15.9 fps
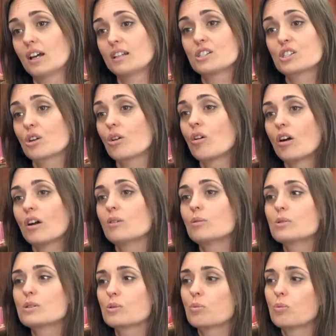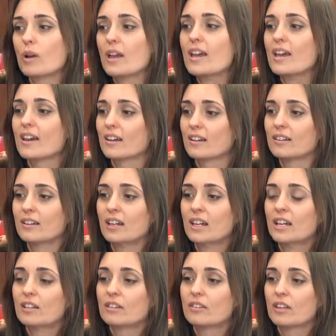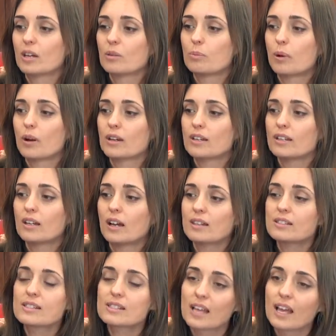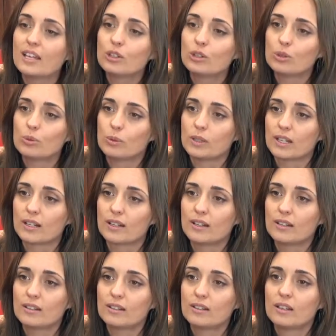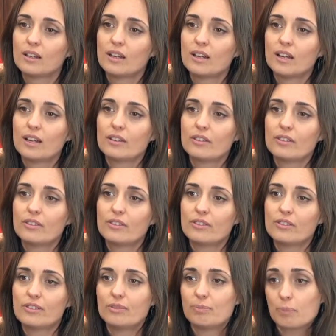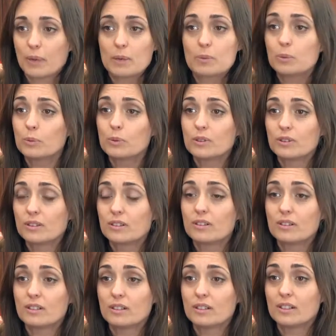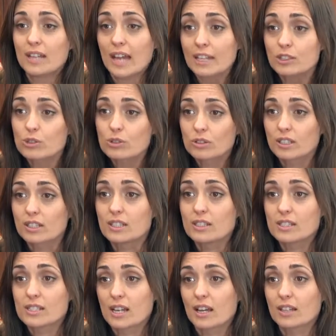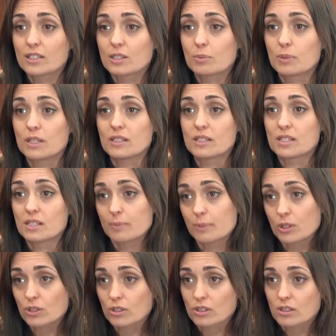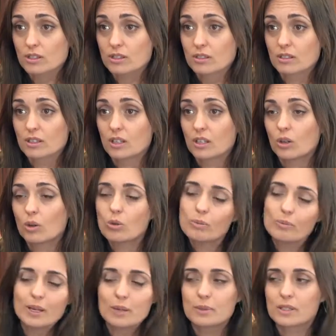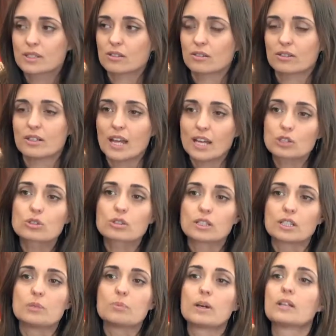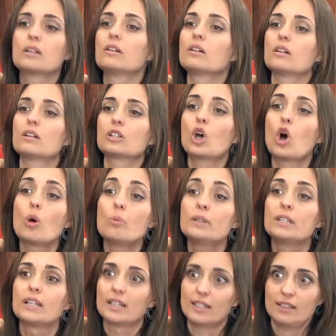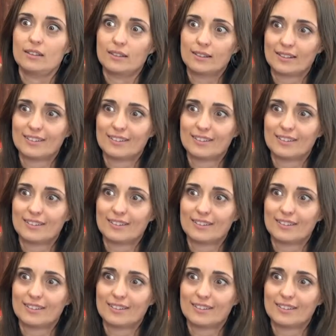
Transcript: And so I was aware that by us saying who we are, people would naturally start to be suspicious. Or maybe it's not naturally, but commonly